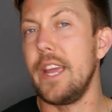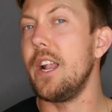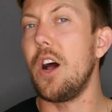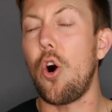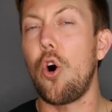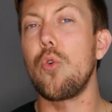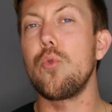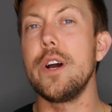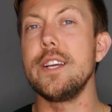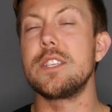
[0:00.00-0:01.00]
it
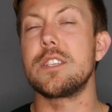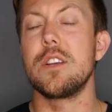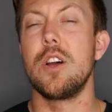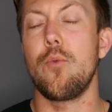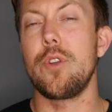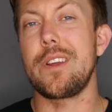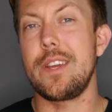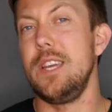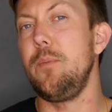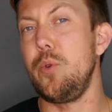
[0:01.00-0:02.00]
always want to
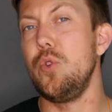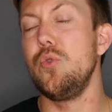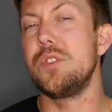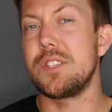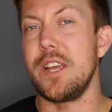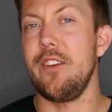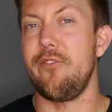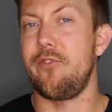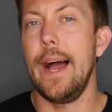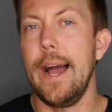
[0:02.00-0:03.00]
keep you
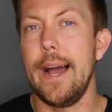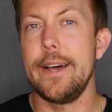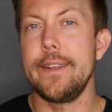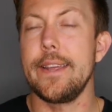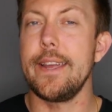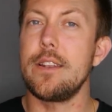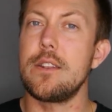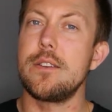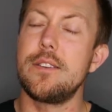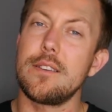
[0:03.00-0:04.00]
safe and
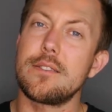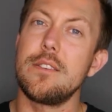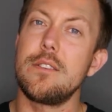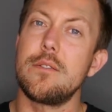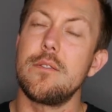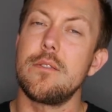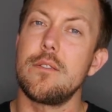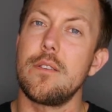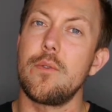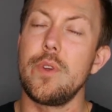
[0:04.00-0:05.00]
it doesn't
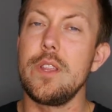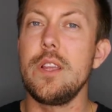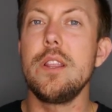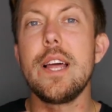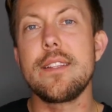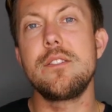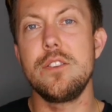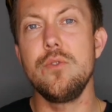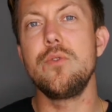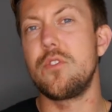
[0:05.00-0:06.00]
really let
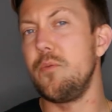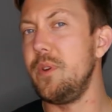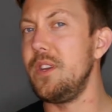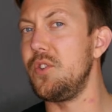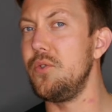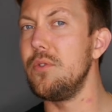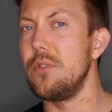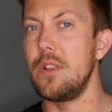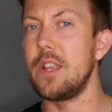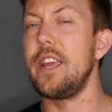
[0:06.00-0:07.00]
you to be you
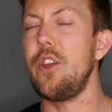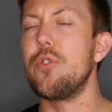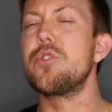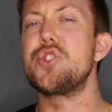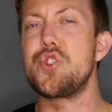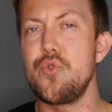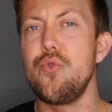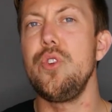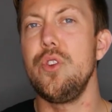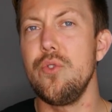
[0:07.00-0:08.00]
like your
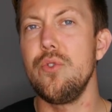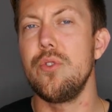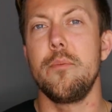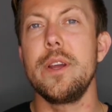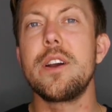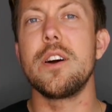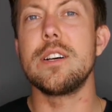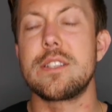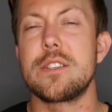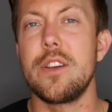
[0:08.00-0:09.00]
true you
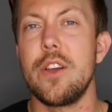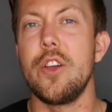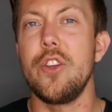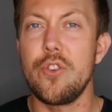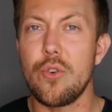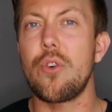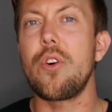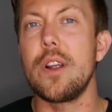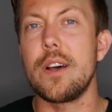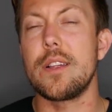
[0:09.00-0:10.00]
because
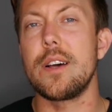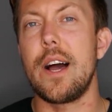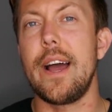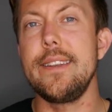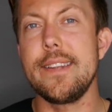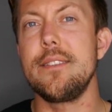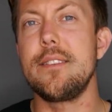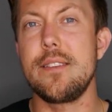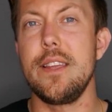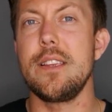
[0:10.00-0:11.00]
your
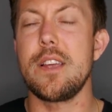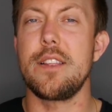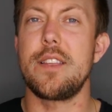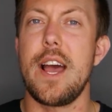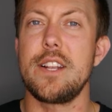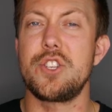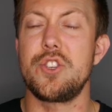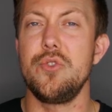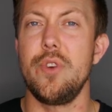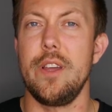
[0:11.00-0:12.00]
identity is attached
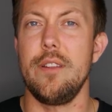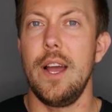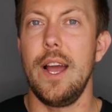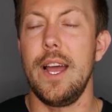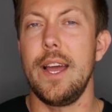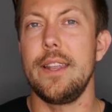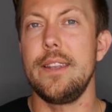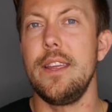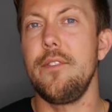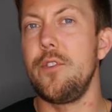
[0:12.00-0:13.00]
to it
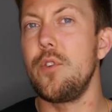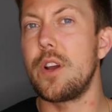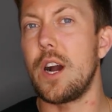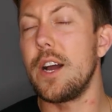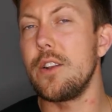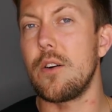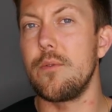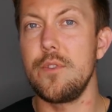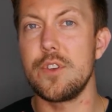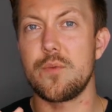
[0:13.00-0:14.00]
and if you kind
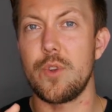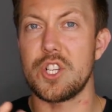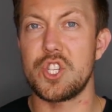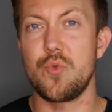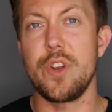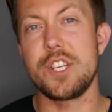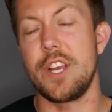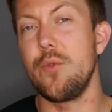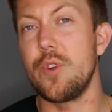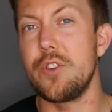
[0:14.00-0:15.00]
of just want to switch
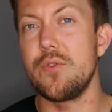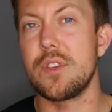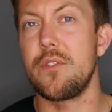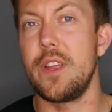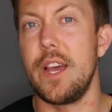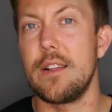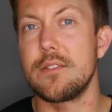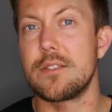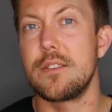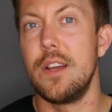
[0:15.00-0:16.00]
you want to do something
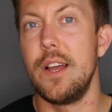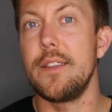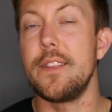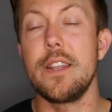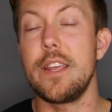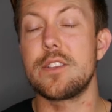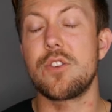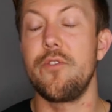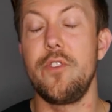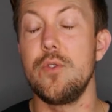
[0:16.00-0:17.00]
else then it gets
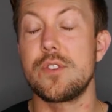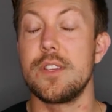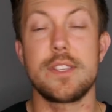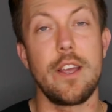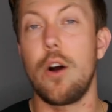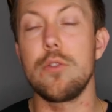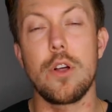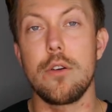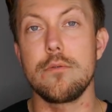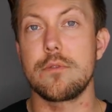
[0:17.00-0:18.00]
confused and say, hold
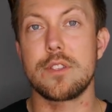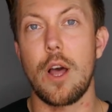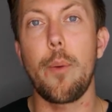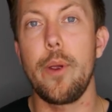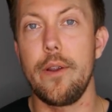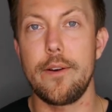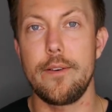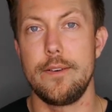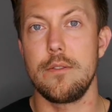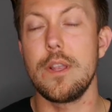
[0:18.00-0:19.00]
on, stop
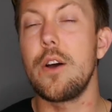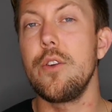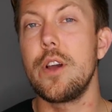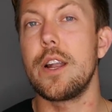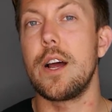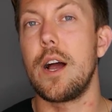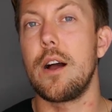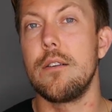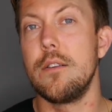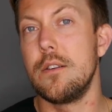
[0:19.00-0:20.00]
here. Now you
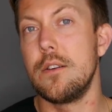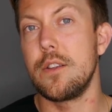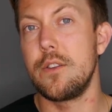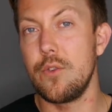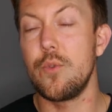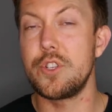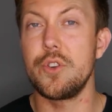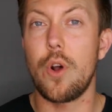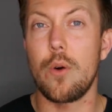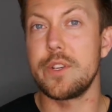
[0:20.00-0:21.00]
gotta do what
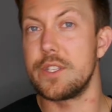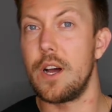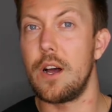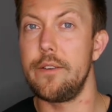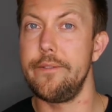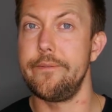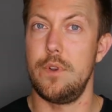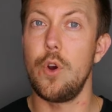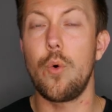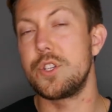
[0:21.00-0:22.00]
you're always done,
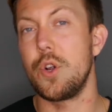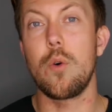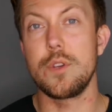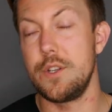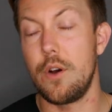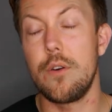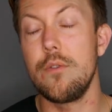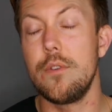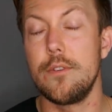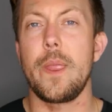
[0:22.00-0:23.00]
know what you are always
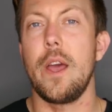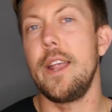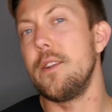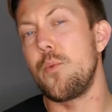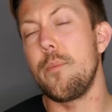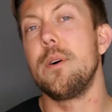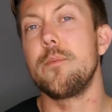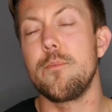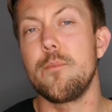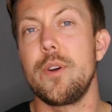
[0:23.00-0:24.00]
known. And
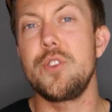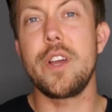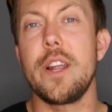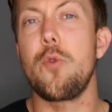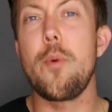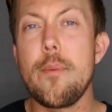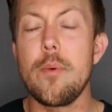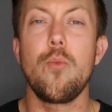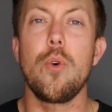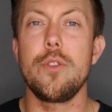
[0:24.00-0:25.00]
but but you gotta
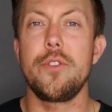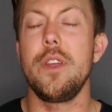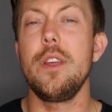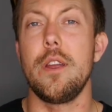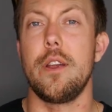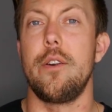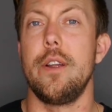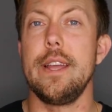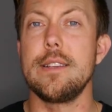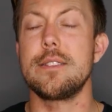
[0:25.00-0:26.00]
remember one thing
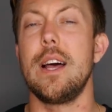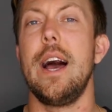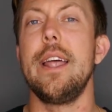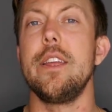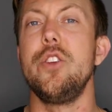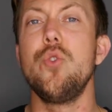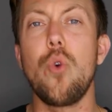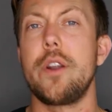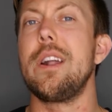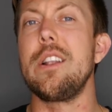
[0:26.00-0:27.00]
here is that you
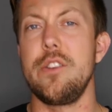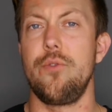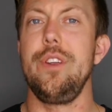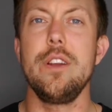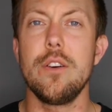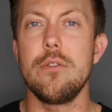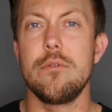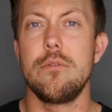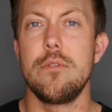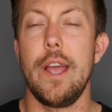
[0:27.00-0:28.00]
are not your ego,
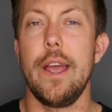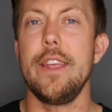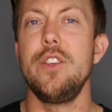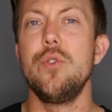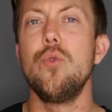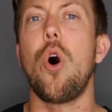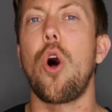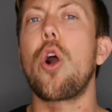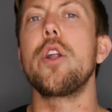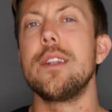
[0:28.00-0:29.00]
and you
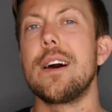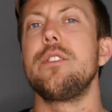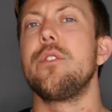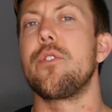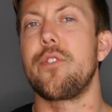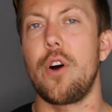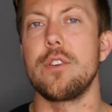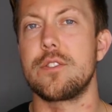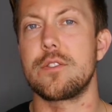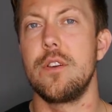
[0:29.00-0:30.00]
are not your
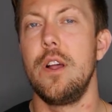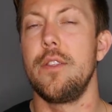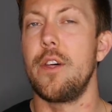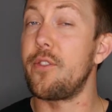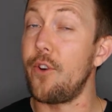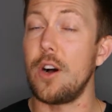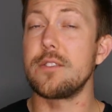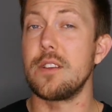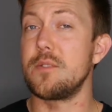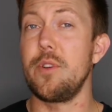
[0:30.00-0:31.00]
thoughts. The
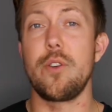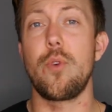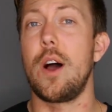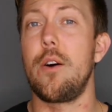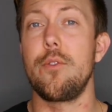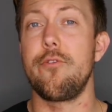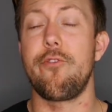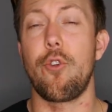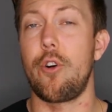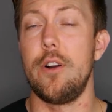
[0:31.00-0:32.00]
thoughts has been around
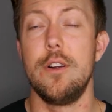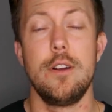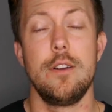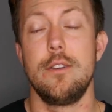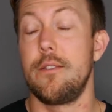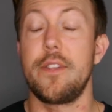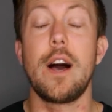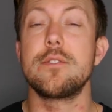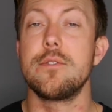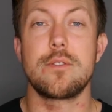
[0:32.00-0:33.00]
for
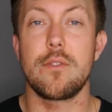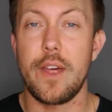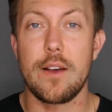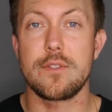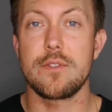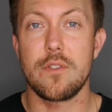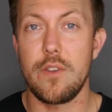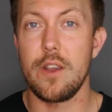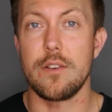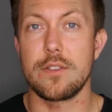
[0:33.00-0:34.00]
thousands of thousands of
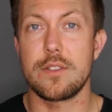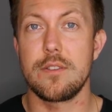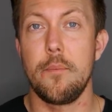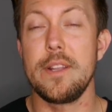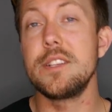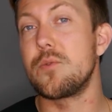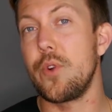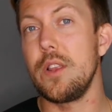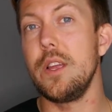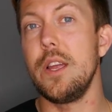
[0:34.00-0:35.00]
years, but it's
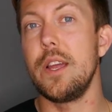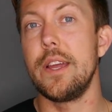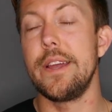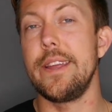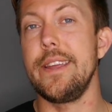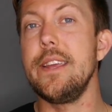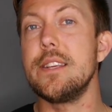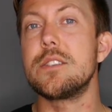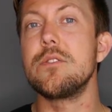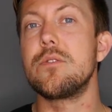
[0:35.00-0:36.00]
really
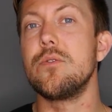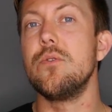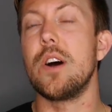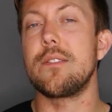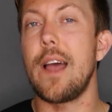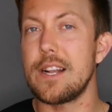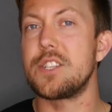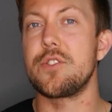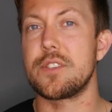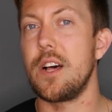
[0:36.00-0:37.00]
easy to
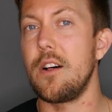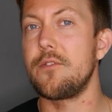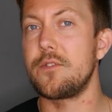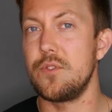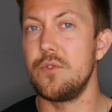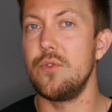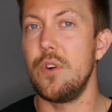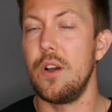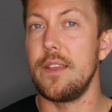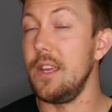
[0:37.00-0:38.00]
attach yourself to the